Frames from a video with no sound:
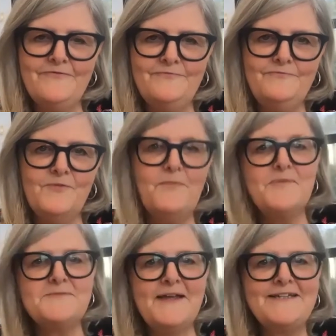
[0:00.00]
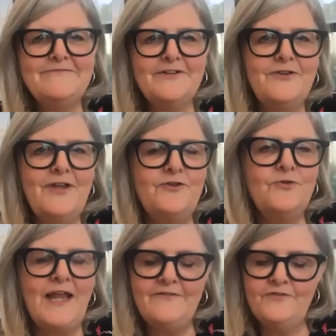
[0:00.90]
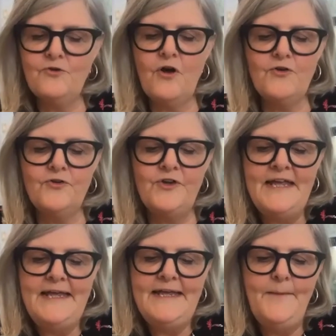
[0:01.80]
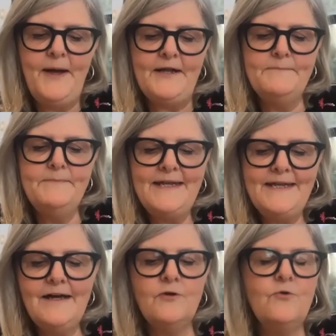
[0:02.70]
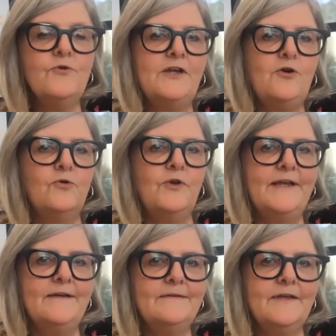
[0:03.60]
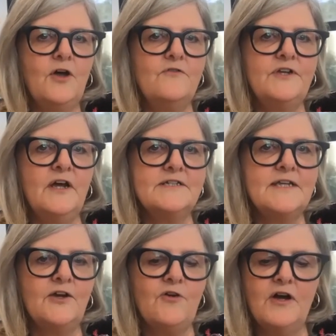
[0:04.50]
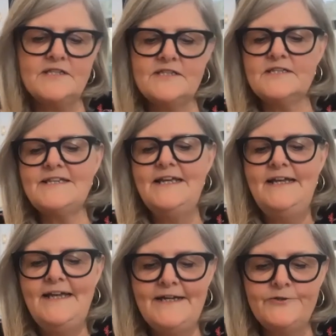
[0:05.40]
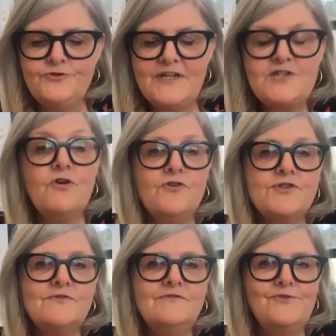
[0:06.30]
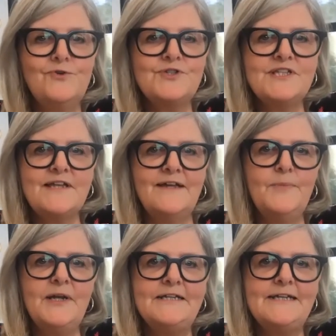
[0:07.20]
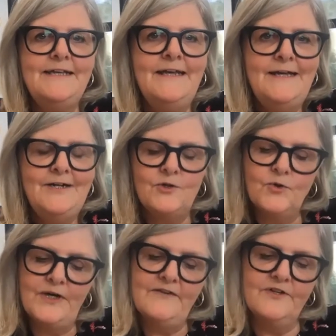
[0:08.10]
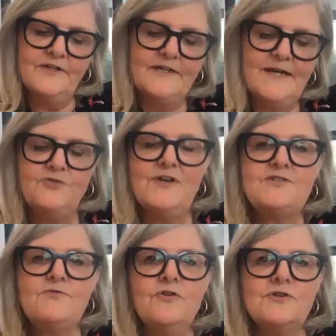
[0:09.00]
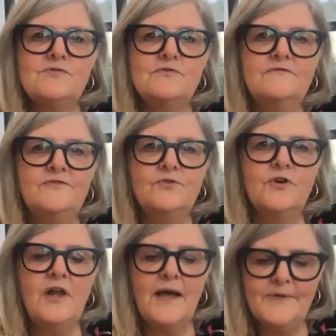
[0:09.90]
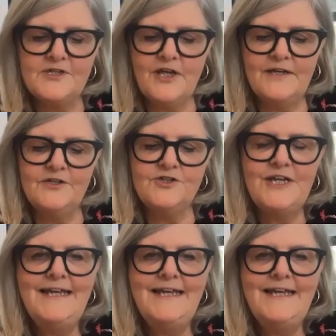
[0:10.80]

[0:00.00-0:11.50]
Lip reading: from my perspective, and you'll have your own. But many are already calling the COVID-19 crisis a dress rehearsal for sustainability, or even a dress rehearsal for climate change.